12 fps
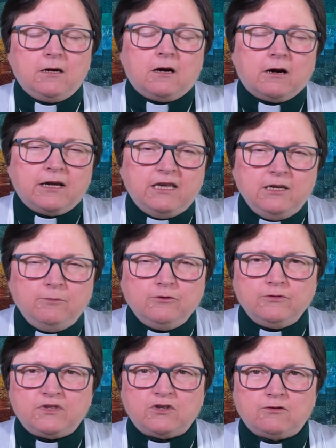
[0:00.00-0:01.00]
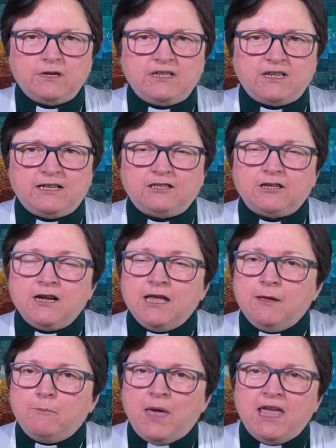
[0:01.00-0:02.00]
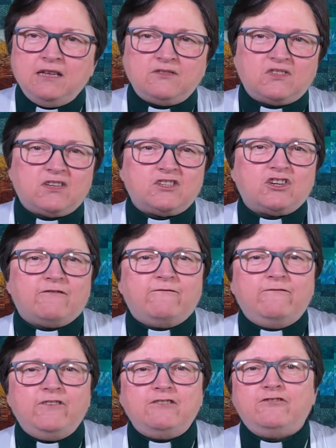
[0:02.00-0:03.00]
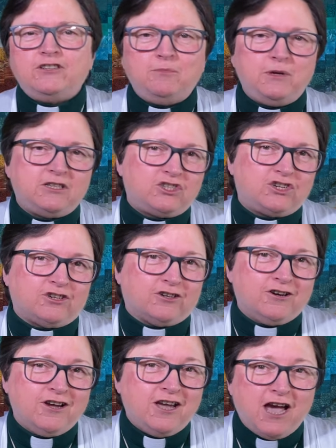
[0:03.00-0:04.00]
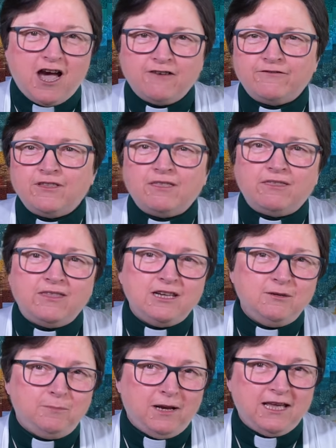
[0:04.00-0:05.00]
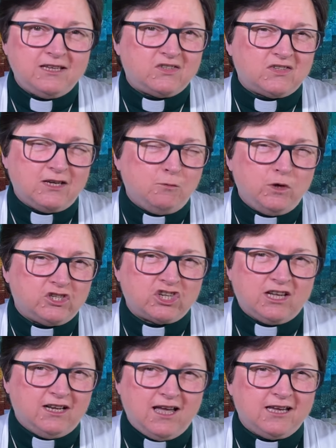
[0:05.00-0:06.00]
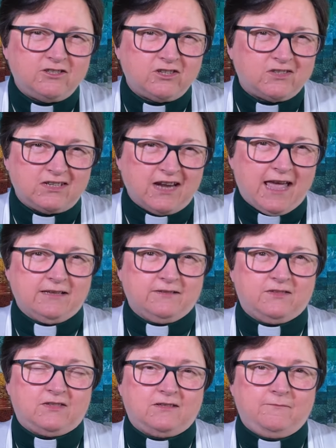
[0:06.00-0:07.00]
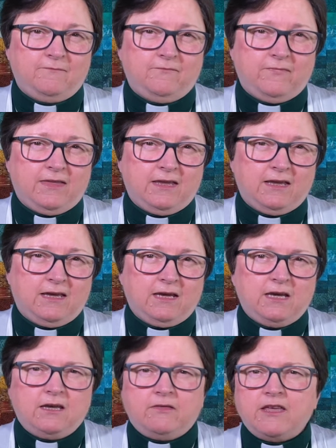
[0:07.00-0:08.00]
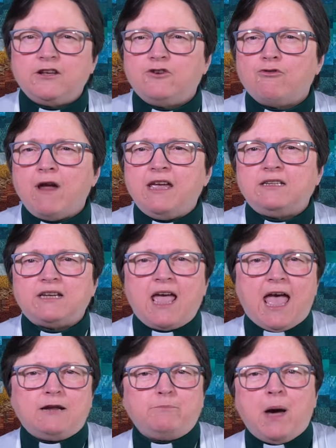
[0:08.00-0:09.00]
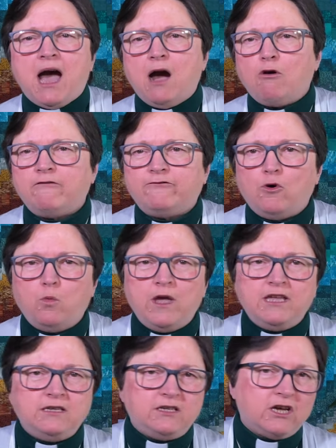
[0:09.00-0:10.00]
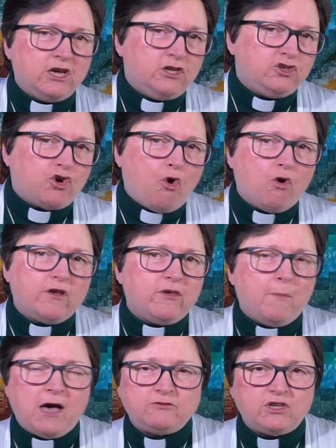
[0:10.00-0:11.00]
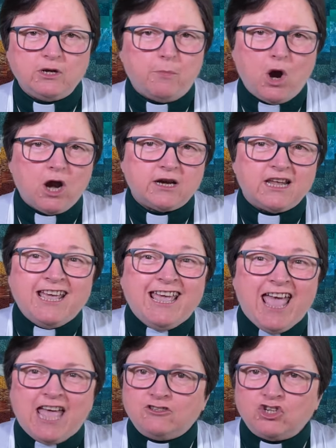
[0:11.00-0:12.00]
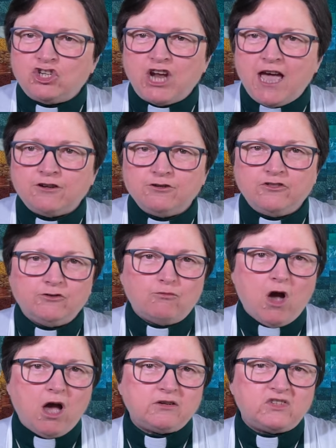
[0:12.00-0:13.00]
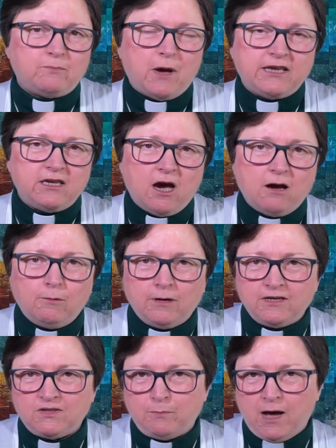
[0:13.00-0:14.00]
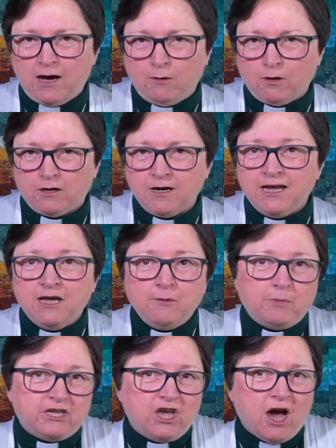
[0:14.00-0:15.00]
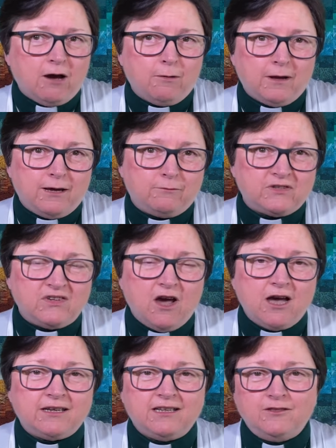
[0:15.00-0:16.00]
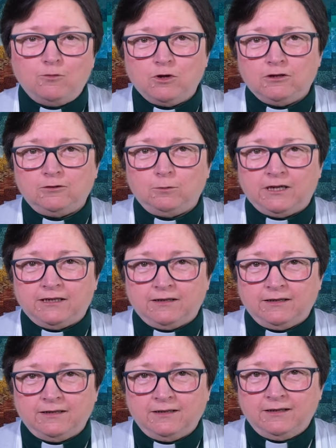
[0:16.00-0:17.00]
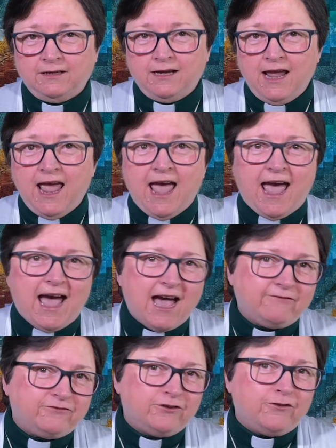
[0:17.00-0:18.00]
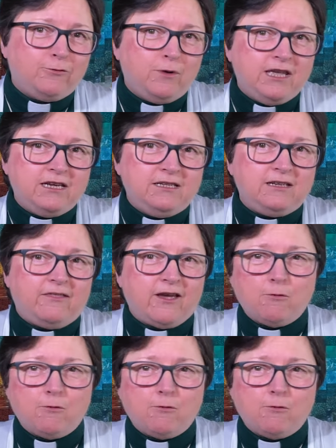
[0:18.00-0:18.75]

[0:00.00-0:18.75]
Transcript: Our Hebrew storyteller paints such a vivid picture of the thin place in which Elijah stands. Then a great and powerful wind tore the mountain apart and shattered the rocks by Yahweh's power, but Yahweh was not in the whirlwind. After the wind, there